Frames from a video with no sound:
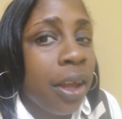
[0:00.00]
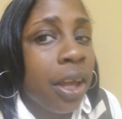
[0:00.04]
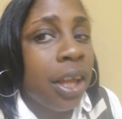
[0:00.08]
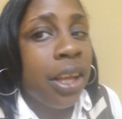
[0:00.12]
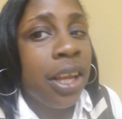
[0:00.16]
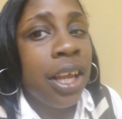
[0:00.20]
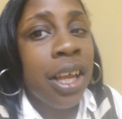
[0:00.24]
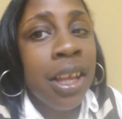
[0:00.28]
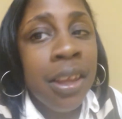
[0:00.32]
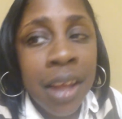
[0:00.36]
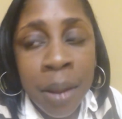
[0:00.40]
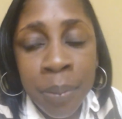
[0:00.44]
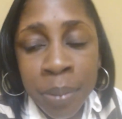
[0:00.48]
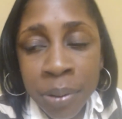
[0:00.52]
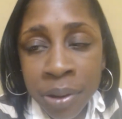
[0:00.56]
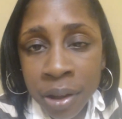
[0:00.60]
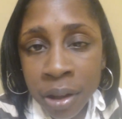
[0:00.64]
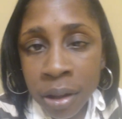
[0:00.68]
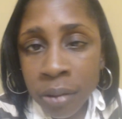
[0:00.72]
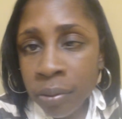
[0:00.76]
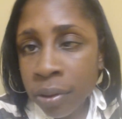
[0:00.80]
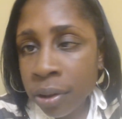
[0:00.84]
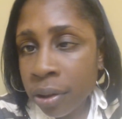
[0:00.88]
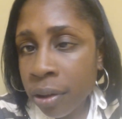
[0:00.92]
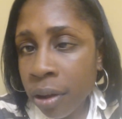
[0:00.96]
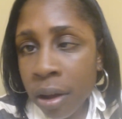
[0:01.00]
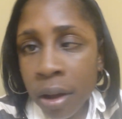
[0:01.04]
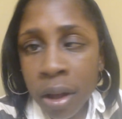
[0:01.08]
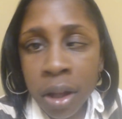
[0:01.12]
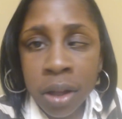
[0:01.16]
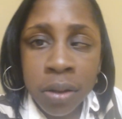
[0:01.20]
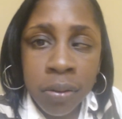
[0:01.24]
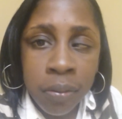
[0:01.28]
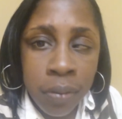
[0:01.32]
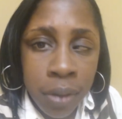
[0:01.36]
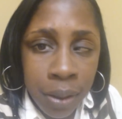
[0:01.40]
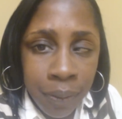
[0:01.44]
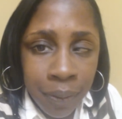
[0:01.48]
This episode was
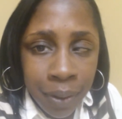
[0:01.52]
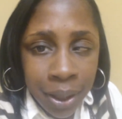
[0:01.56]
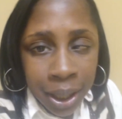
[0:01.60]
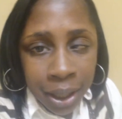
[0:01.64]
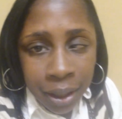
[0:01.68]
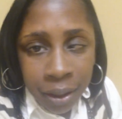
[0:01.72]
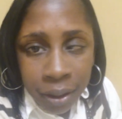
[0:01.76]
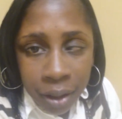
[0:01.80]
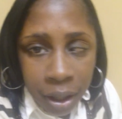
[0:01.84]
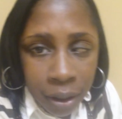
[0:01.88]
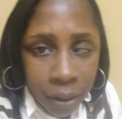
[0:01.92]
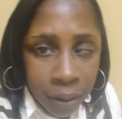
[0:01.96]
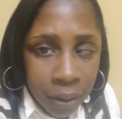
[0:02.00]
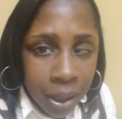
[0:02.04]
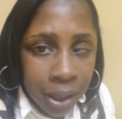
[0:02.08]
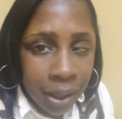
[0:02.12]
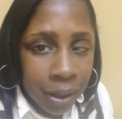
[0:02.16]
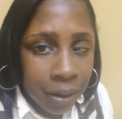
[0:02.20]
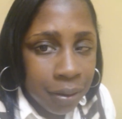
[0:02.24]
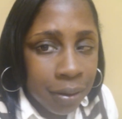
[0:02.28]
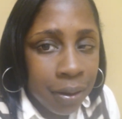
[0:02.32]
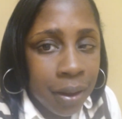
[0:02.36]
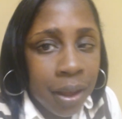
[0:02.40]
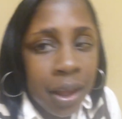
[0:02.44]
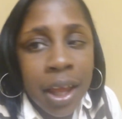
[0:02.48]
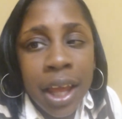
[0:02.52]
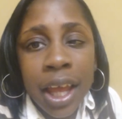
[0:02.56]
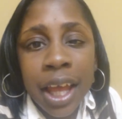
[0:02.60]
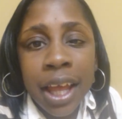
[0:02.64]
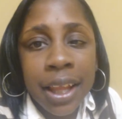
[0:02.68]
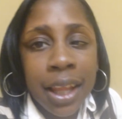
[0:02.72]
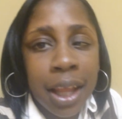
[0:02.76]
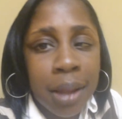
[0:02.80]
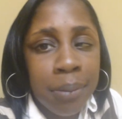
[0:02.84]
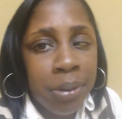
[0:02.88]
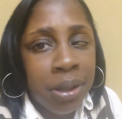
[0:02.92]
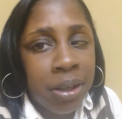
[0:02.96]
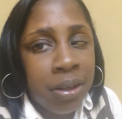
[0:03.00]
called Three Ring Circus,
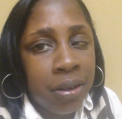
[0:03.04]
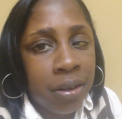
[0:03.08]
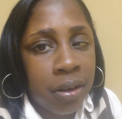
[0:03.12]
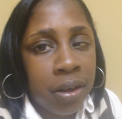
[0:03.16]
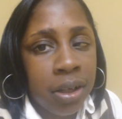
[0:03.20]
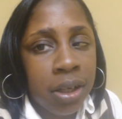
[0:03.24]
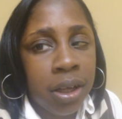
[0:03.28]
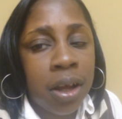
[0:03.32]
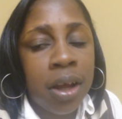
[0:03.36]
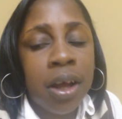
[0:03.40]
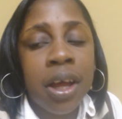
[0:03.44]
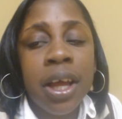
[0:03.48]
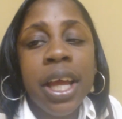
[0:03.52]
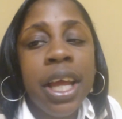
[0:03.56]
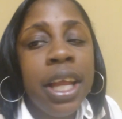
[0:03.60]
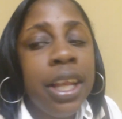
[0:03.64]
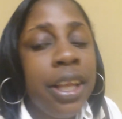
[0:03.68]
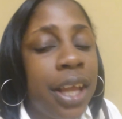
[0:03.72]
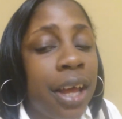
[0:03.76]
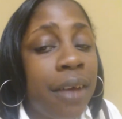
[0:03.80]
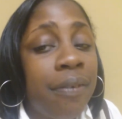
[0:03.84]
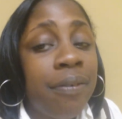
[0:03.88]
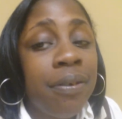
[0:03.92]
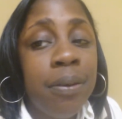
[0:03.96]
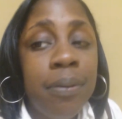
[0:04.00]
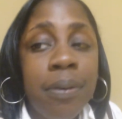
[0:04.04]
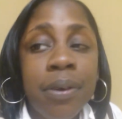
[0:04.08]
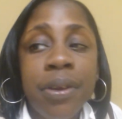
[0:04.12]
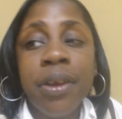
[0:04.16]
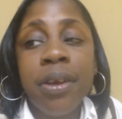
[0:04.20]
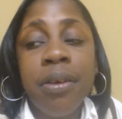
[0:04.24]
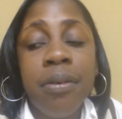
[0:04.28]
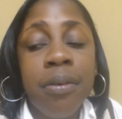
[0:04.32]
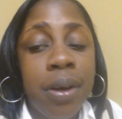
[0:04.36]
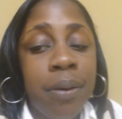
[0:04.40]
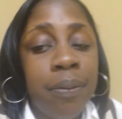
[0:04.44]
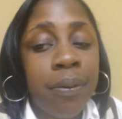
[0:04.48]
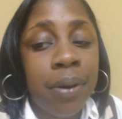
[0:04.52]
and let me tell y'all, it definitely was a
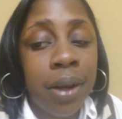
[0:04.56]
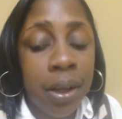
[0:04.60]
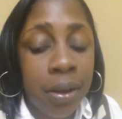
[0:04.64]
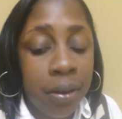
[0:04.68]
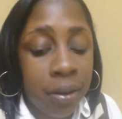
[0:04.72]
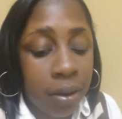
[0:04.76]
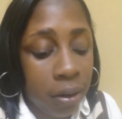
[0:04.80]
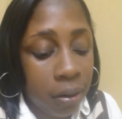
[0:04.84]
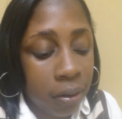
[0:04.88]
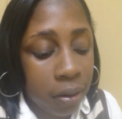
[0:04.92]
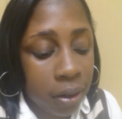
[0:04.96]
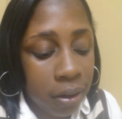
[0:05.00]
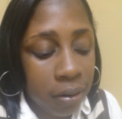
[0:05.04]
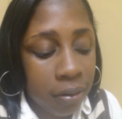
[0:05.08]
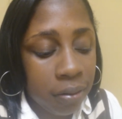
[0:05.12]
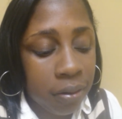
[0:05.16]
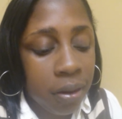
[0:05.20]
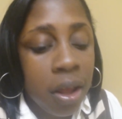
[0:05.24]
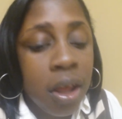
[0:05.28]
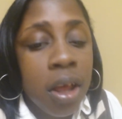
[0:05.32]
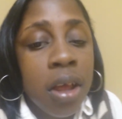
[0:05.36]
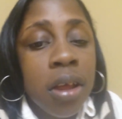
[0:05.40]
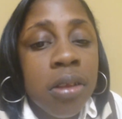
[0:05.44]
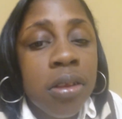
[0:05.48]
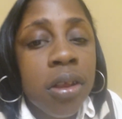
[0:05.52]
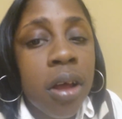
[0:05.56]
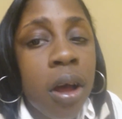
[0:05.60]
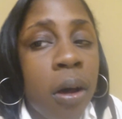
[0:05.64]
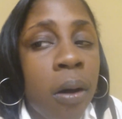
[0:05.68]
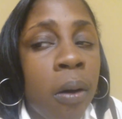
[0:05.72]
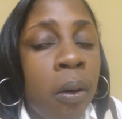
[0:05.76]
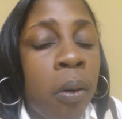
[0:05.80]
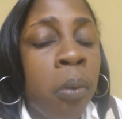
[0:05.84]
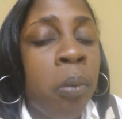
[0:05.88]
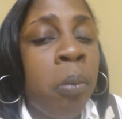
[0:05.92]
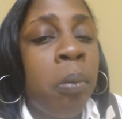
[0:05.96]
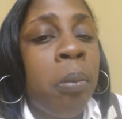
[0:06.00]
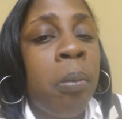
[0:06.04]
three-ring circus.
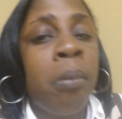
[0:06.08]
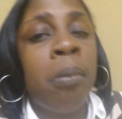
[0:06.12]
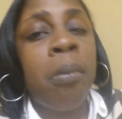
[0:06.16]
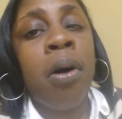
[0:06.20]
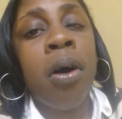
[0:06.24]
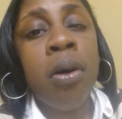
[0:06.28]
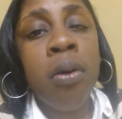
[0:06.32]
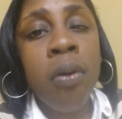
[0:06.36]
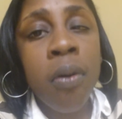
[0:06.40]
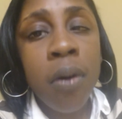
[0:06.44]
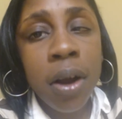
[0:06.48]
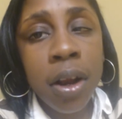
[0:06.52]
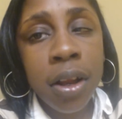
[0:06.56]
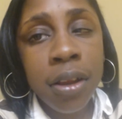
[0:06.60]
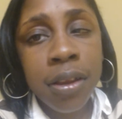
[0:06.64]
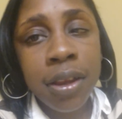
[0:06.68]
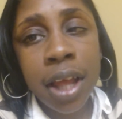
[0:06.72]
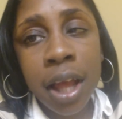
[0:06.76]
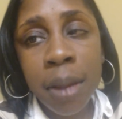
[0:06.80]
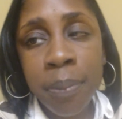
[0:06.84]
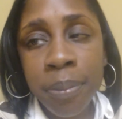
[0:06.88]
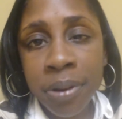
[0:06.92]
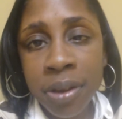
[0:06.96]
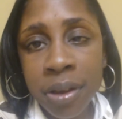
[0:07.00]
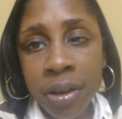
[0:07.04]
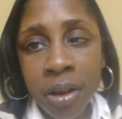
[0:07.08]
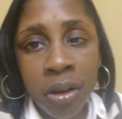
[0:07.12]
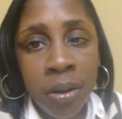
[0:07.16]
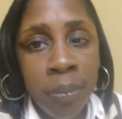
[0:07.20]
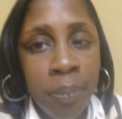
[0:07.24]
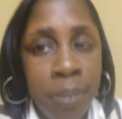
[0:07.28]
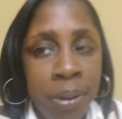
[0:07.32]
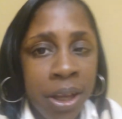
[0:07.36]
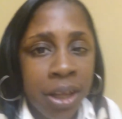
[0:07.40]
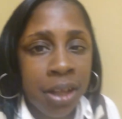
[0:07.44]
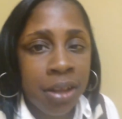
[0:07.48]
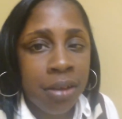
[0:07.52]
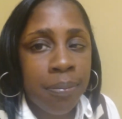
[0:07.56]
So, of course, the
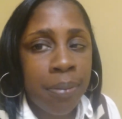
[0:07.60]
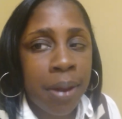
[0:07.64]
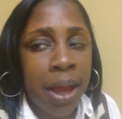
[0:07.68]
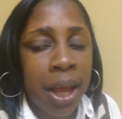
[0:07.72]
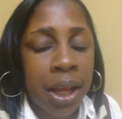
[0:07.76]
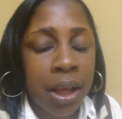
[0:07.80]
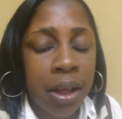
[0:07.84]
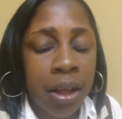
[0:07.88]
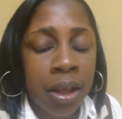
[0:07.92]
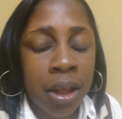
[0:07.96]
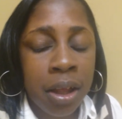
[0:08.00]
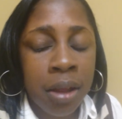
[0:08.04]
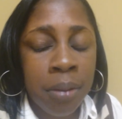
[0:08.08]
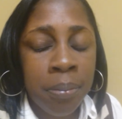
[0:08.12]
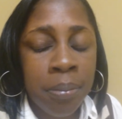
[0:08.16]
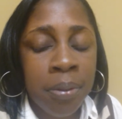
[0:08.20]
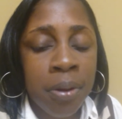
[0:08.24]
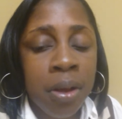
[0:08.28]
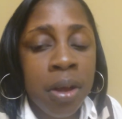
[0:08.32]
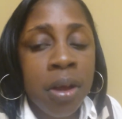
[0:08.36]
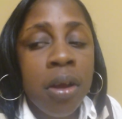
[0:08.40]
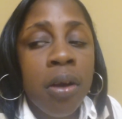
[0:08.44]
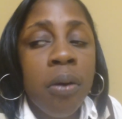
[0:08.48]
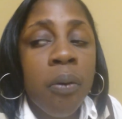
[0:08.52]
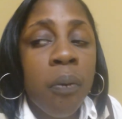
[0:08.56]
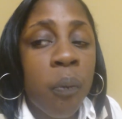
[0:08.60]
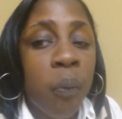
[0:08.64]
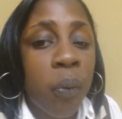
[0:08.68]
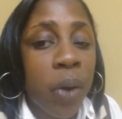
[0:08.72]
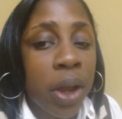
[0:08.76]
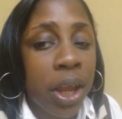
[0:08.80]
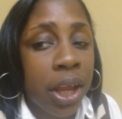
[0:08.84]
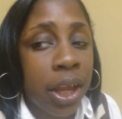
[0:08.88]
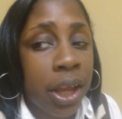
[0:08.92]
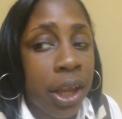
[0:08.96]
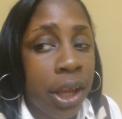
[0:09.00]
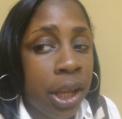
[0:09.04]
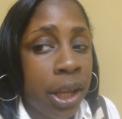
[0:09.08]
episode picks back up
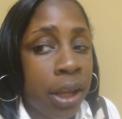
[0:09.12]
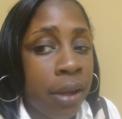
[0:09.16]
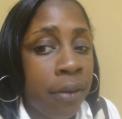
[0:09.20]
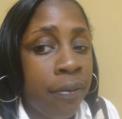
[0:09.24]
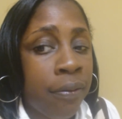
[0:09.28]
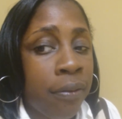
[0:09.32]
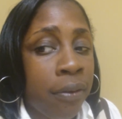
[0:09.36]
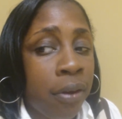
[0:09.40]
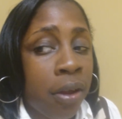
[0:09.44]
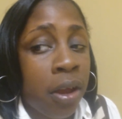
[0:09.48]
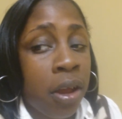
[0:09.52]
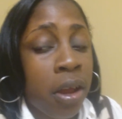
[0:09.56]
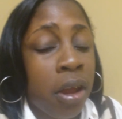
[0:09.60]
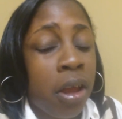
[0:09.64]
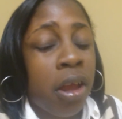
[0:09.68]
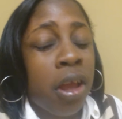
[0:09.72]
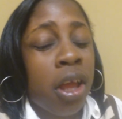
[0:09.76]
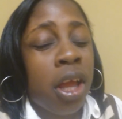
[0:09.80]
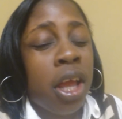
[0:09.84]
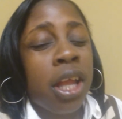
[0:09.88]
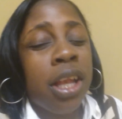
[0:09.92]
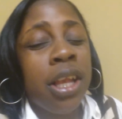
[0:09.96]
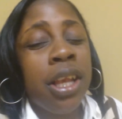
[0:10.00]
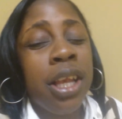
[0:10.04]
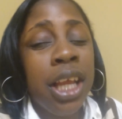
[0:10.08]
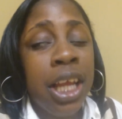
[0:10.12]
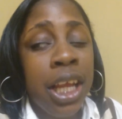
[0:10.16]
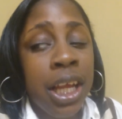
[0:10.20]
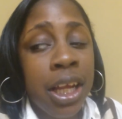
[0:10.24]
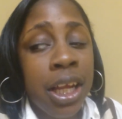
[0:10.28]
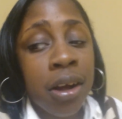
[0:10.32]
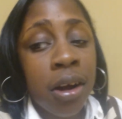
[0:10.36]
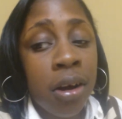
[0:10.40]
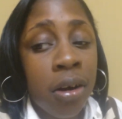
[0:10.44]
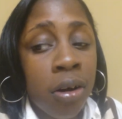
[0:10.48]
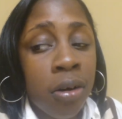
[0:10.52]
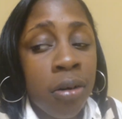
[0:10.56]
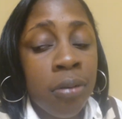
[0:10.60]
with
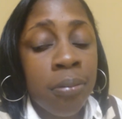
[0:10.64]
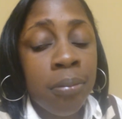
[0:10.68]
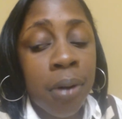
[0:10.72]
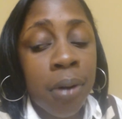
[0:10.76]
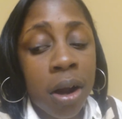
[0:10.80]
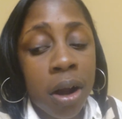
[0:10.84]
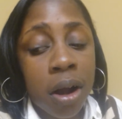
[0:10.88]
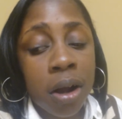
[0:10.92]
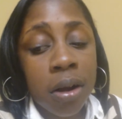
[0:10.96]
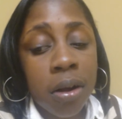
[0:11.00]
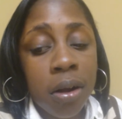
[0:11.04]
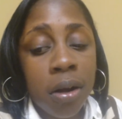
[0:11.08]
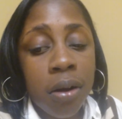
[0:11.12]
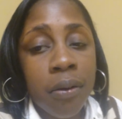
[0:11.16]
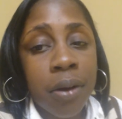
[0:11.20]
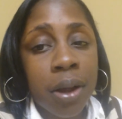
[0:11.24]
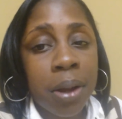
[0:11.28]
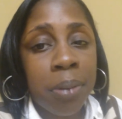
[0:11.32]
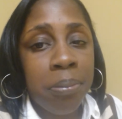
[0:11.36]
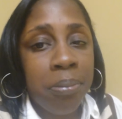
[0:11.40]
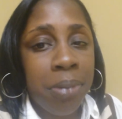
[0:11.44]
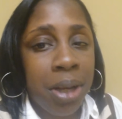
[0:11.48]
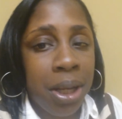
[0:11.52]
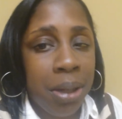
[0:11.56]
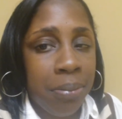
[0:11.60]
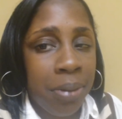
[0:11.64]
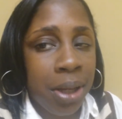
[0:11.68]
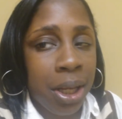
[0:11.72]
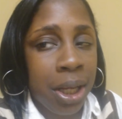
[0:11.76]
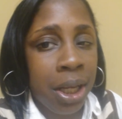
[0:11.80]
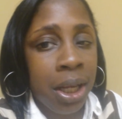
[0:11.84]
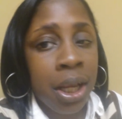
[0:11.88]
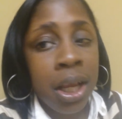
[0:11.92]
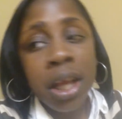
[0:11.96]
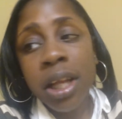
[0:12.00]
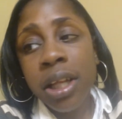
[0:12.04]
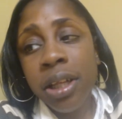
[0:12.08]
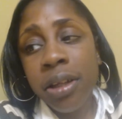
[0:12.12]
Nico, Margot, and Mimi.